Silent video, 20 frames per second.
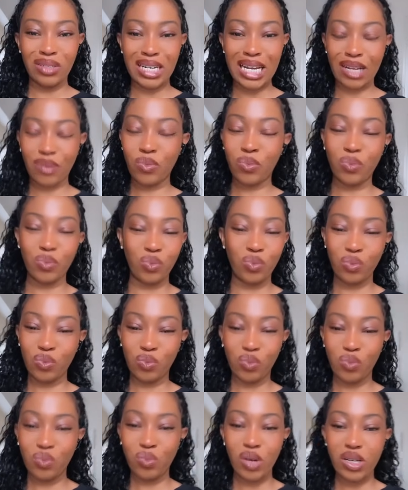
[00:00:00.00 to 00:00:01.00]
Like,
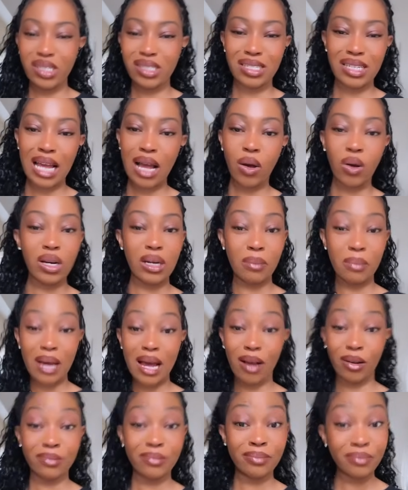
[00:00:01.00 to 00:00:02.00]
what is that all
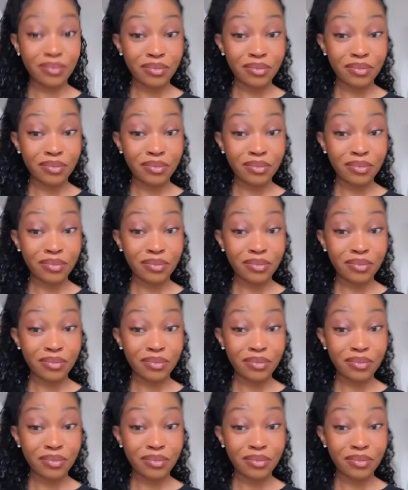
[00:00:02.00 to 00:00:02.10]
about?